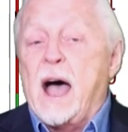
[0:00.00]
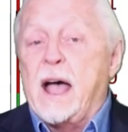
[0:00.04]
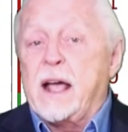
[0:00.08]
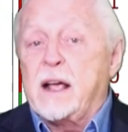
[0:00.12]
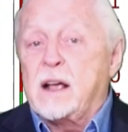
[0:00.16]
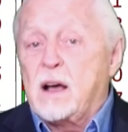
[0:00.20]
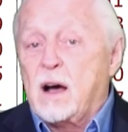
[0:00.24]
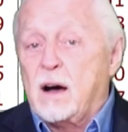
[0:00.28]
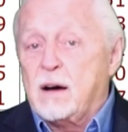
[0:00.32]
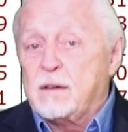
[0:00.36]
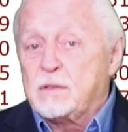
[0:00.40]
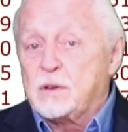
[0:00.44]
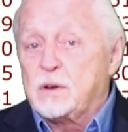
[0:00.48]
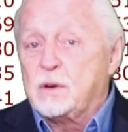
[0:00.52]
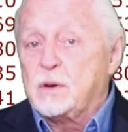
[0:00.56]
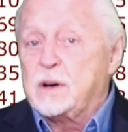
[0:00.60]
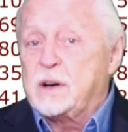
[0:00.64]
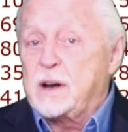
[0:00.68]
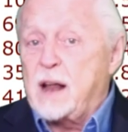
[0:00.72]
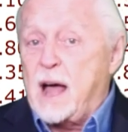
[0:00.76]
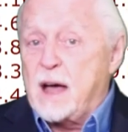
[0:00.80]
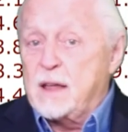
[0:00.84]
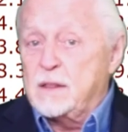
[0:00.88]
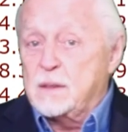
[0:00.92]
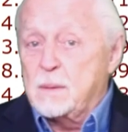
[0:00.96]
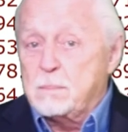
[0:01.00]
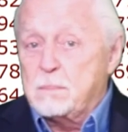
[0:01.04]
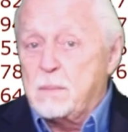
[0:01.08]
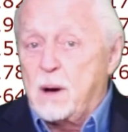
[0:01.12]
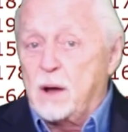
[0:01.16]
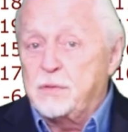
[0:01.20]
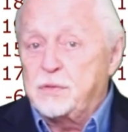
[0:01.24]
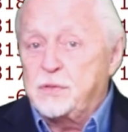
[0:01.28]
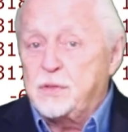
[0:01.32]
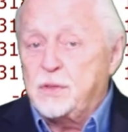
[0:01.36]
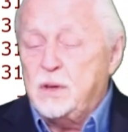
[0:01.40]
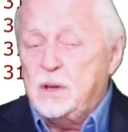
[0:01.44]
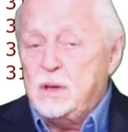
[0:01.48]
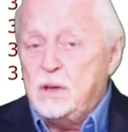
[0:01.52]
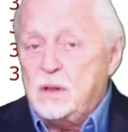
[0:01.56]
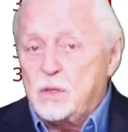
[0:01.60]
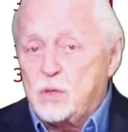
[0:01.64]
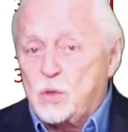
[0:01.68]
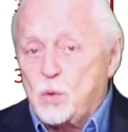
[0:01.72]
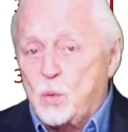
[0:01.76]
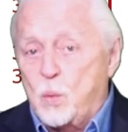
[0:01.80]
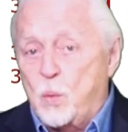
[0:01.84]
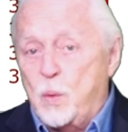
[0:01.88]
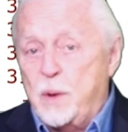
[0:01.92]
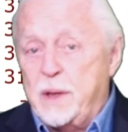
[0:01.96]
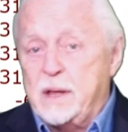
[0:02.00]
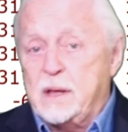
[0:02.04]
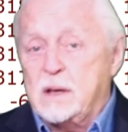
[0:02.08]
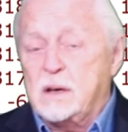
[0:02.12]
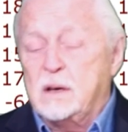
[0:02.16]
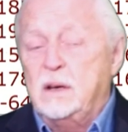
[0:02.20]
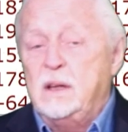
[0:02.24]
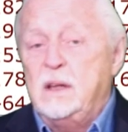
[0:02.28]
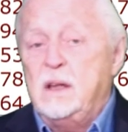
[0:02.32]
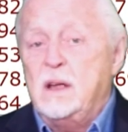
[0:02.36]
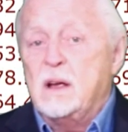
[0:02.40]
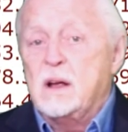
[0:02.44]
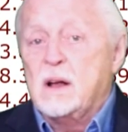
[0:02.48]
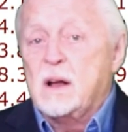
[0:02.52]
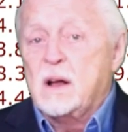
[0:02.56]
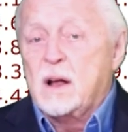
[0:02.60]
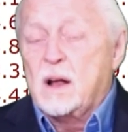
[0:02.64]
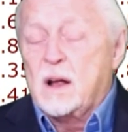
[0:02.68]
I cover it on the monthly, the weekly,